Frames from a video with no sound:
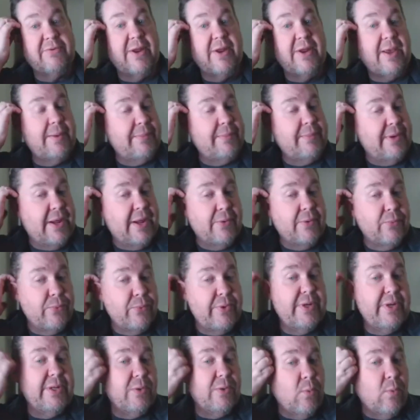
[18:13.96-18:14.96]
and I mean, I
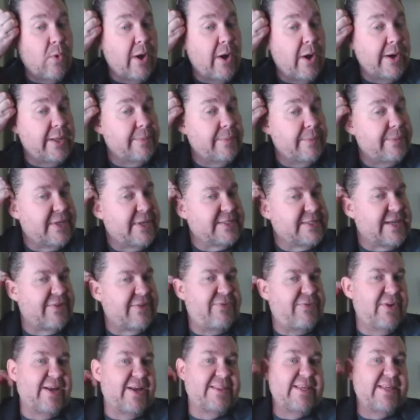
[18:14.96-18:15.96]
really want it because I
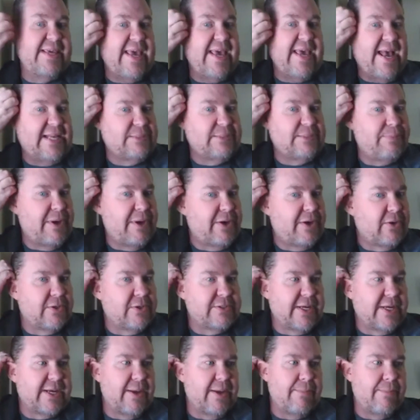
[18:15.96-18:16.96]
feel like the gas pedal is
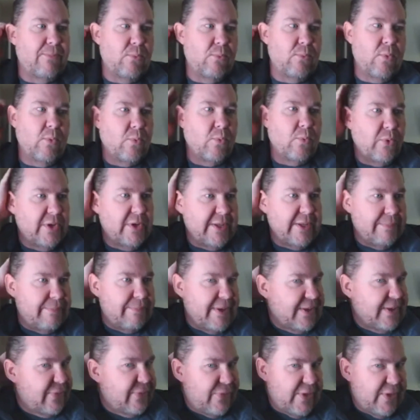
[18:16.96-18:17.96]
like a really
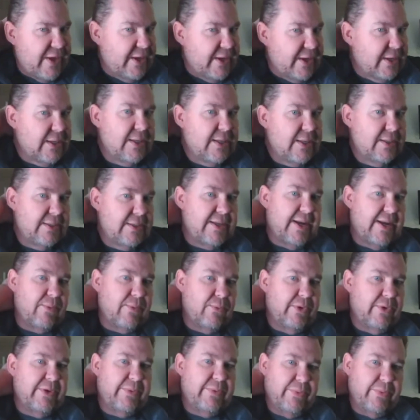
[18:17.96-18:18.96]
big thing that I
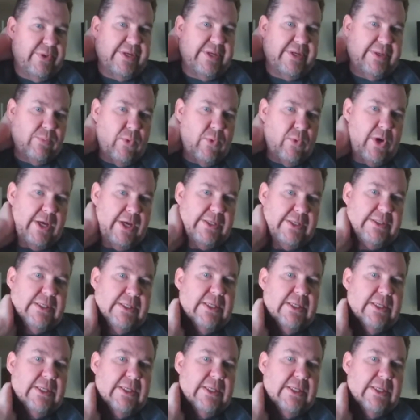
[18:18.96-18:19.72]
really, really want.